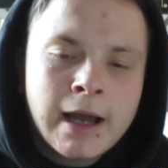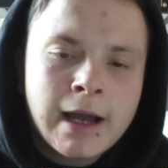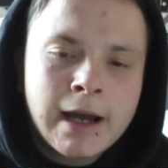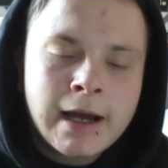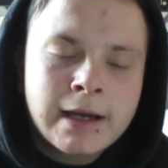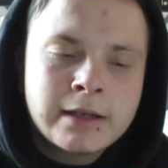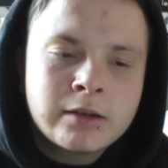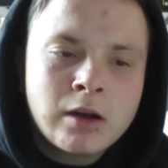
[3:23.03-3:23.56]

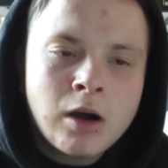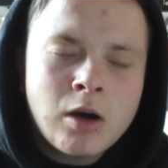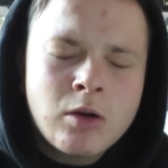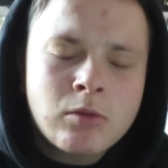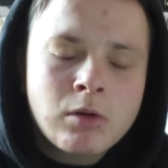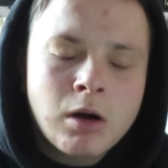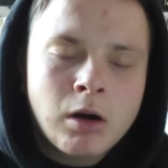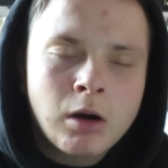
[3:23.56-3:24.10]
and
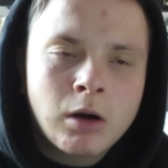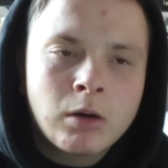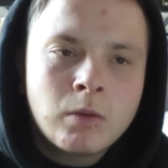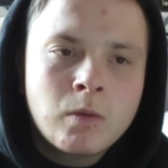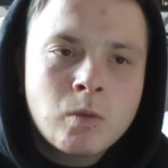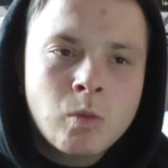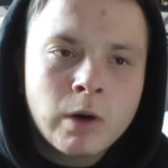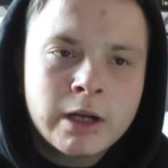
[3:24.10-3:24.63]

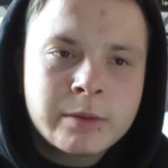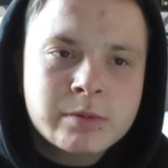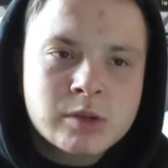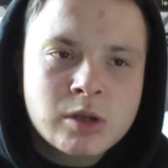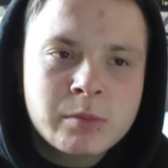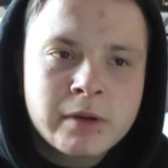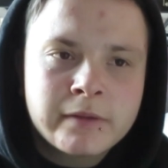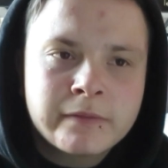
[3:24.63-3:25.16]
alcohol wipes
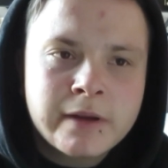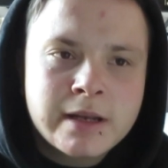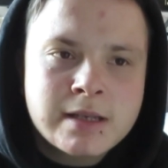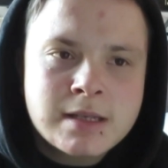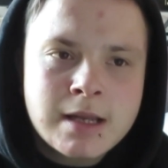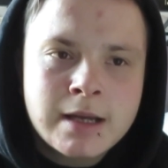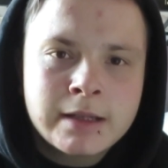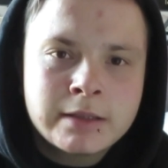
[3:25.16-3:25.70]
on my
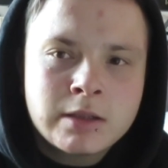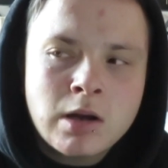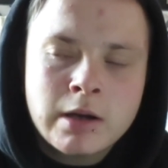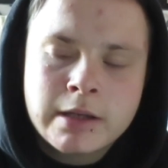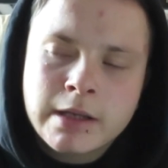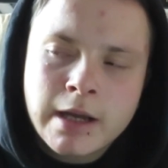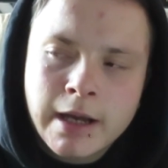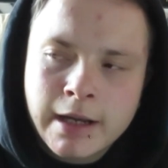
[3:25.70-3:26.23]
face at night